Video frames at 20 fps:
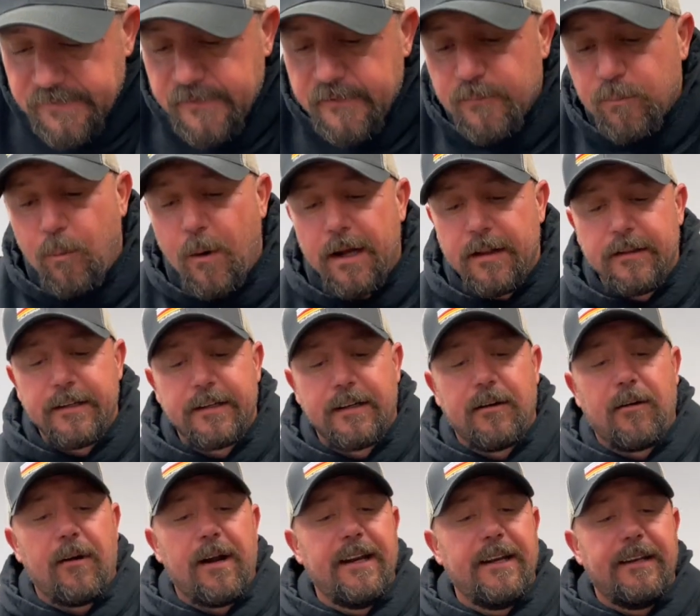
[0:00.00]
is well and
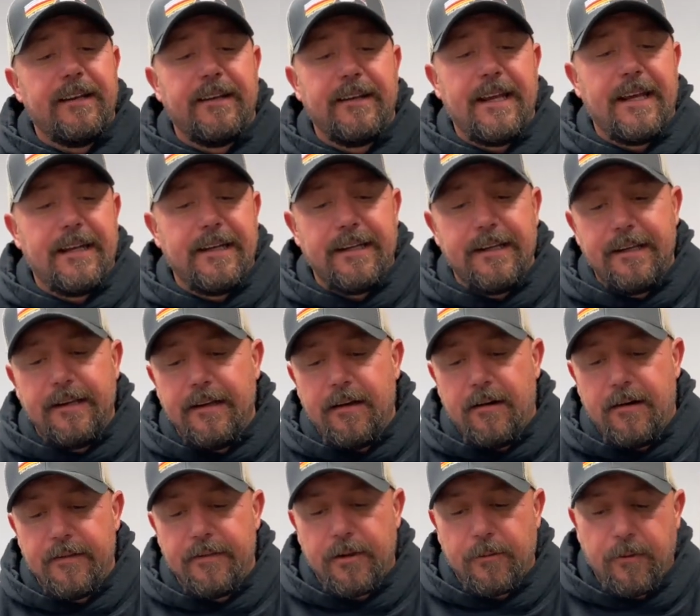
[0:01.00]
great and dandy
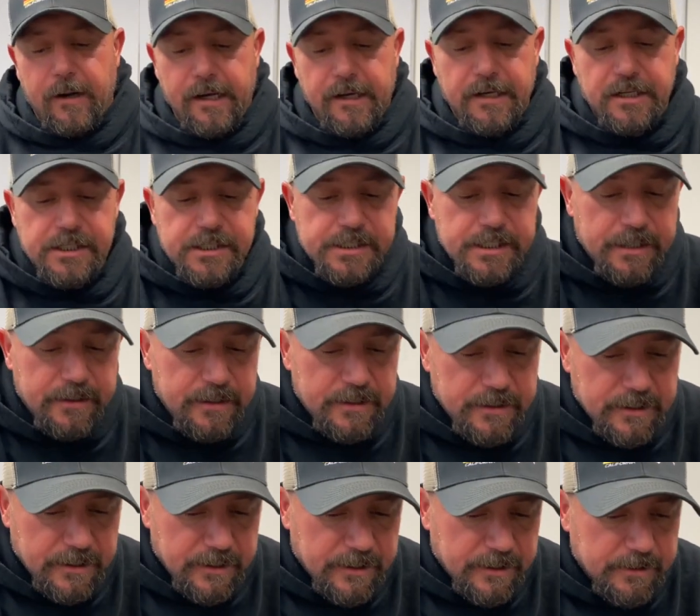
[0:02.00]
on the range,
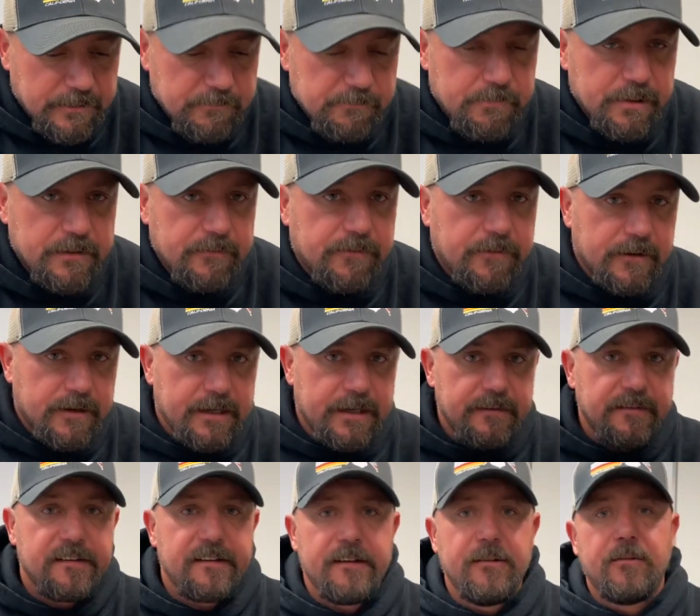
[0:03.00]
But for
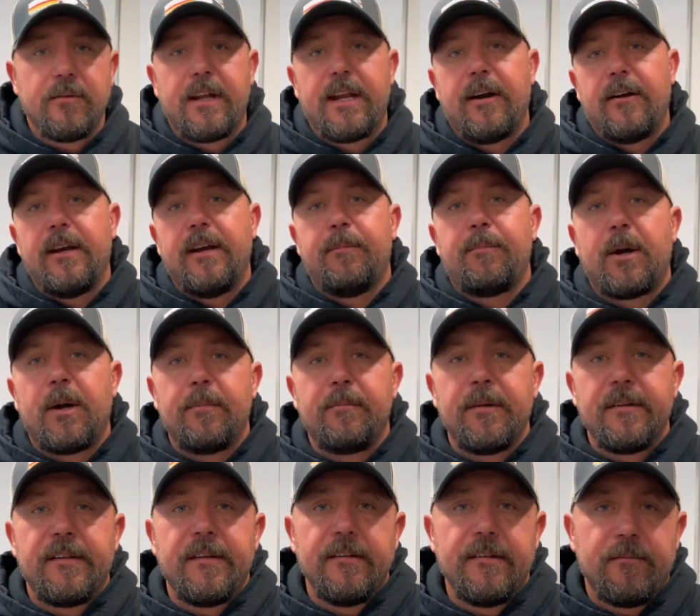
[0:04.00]
concealed carry
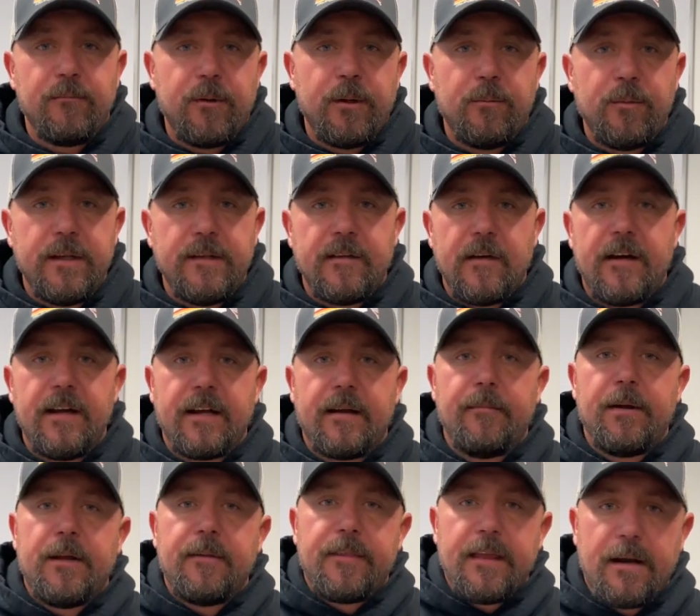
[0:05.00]
purposes, when we talk
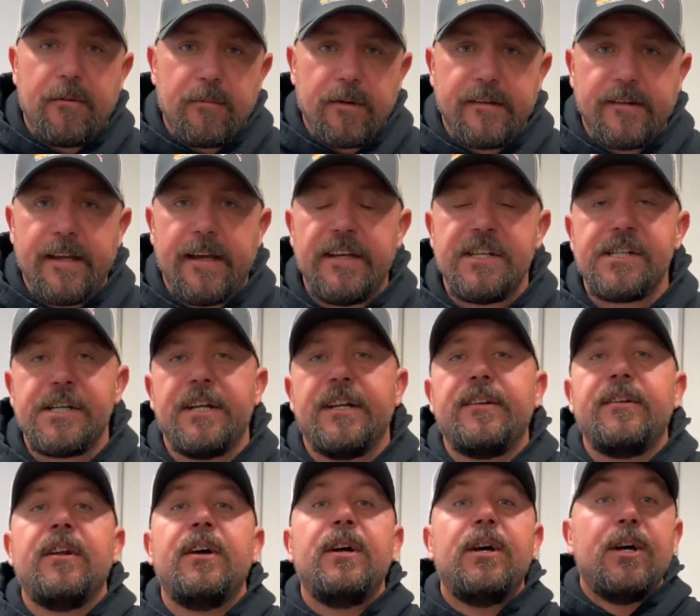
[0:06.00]
about that
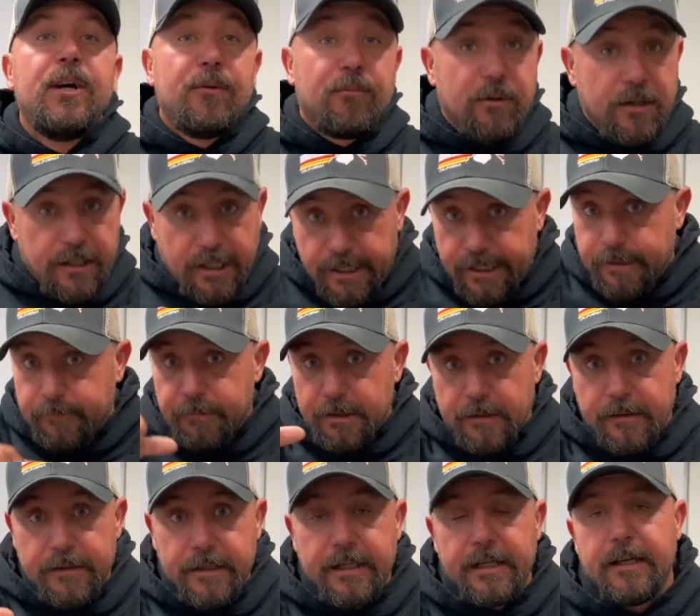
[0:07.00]
retention,
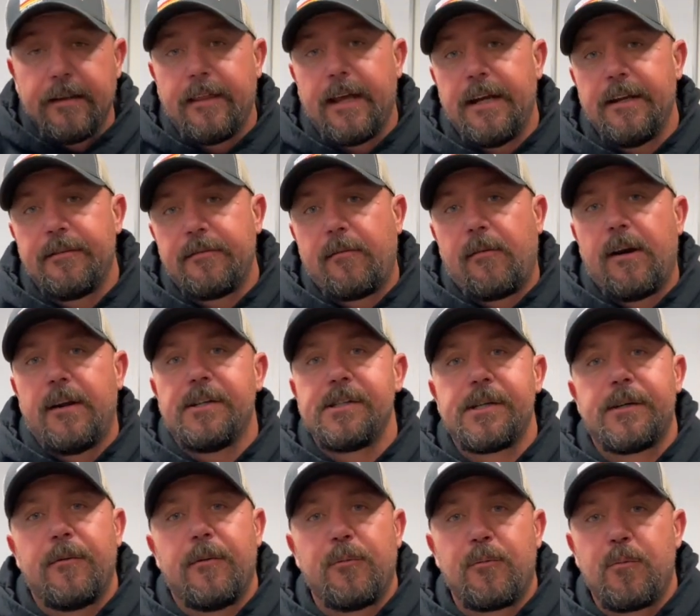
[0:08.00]
reliability of that draw
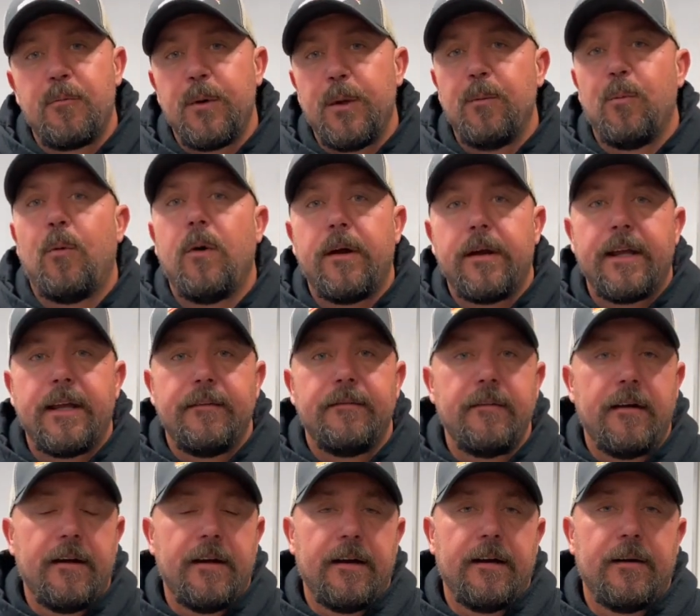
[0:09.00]
stroke, we
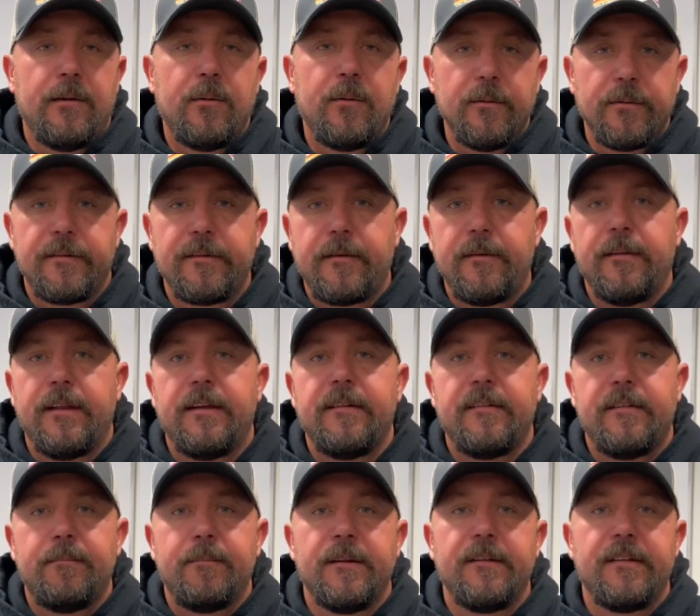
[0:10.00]
want a holster
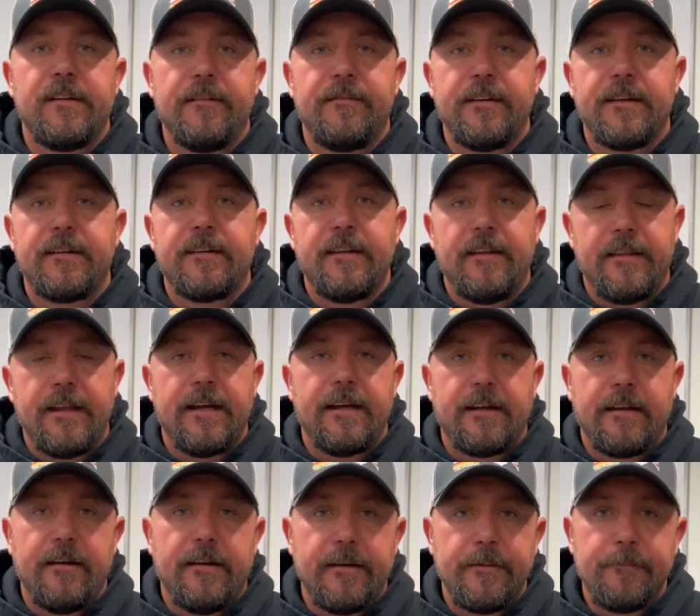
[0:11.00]
that's specific to
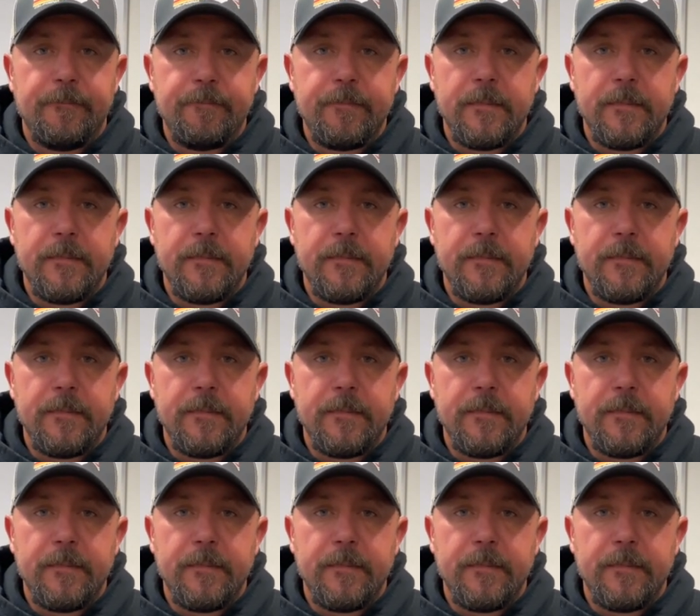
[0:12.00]
that gun.